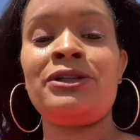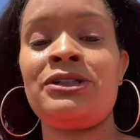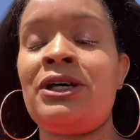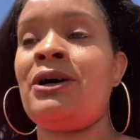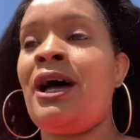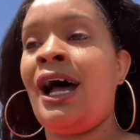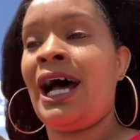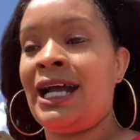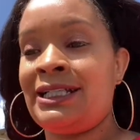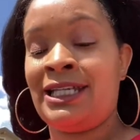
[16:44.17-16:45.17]
So
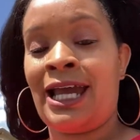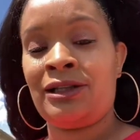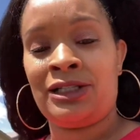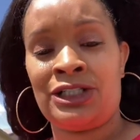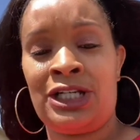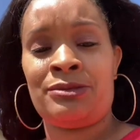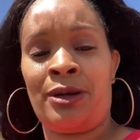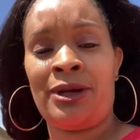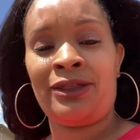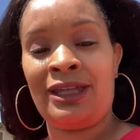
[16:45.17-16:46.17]
I did have to change my
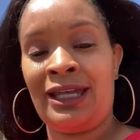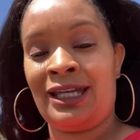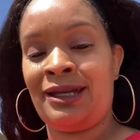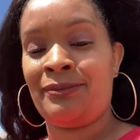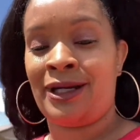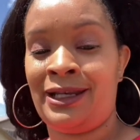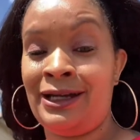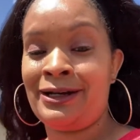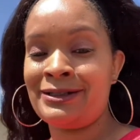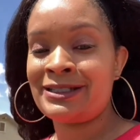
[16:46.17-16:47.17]
method and get my
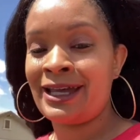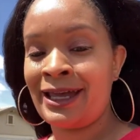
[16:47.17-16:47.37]
nails